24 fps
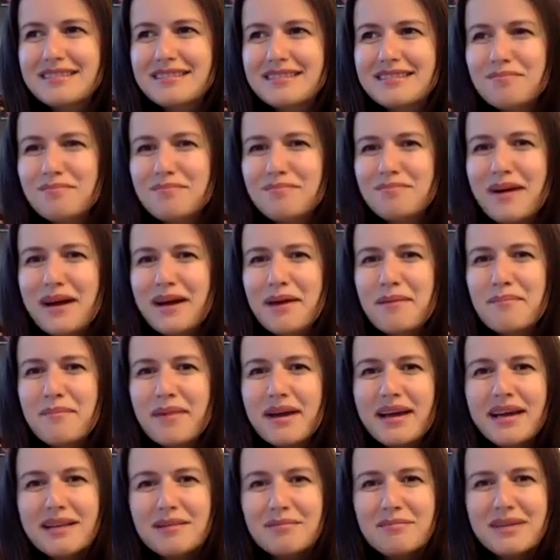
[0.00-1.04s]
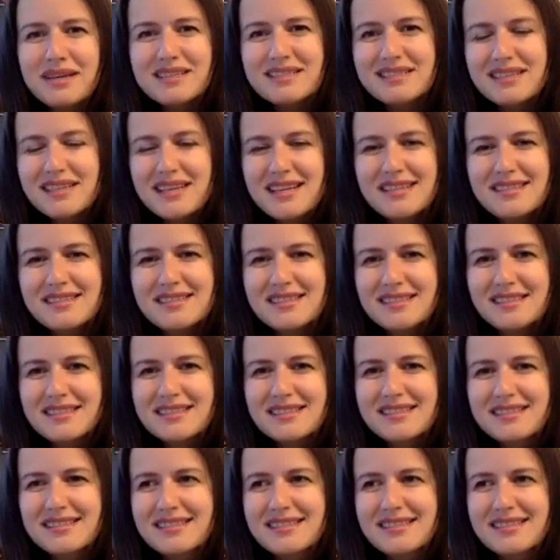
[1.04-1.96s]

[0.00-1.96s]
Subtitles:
my main message is,